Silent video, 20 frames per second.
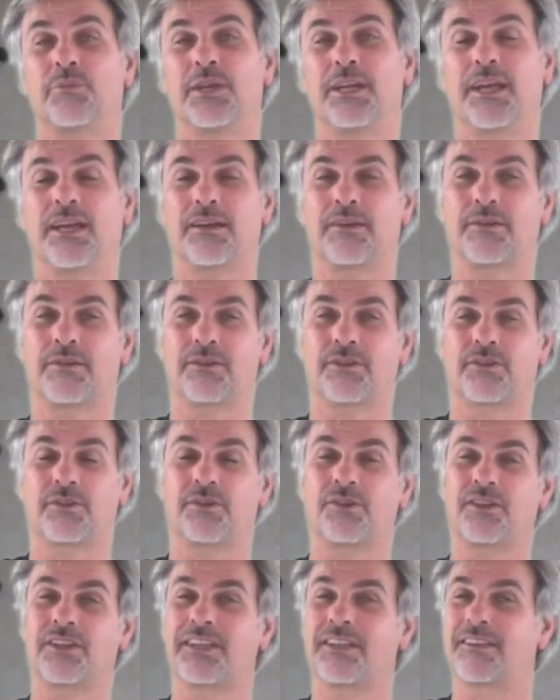be
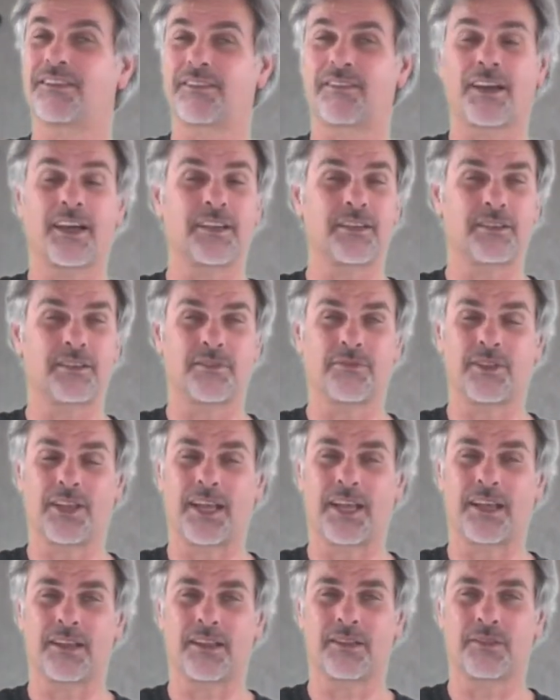certainly the size of the
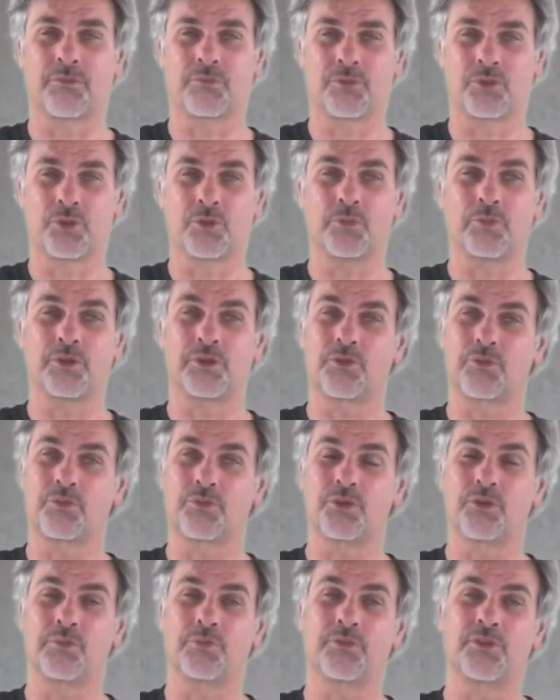room or the
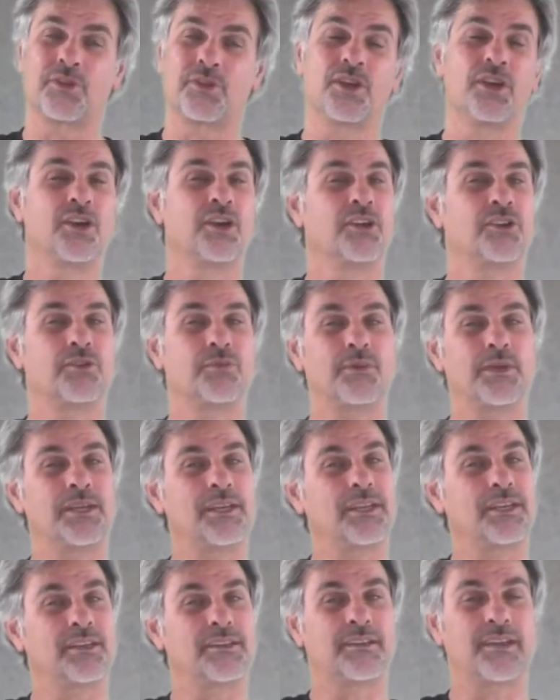rooms. Do we
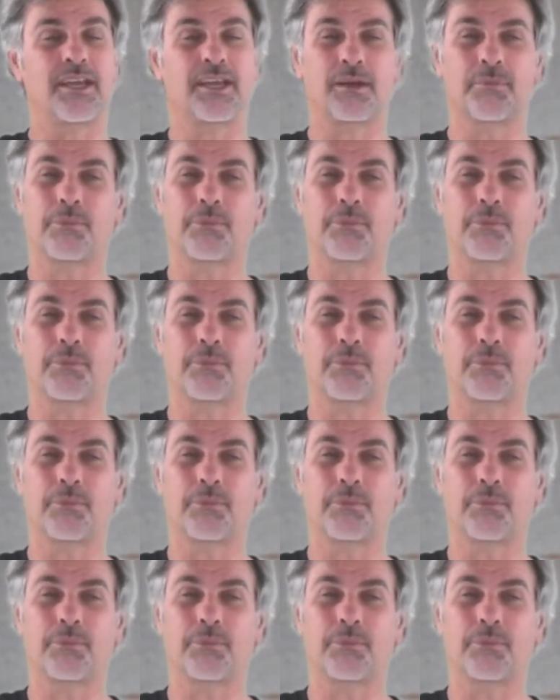need to take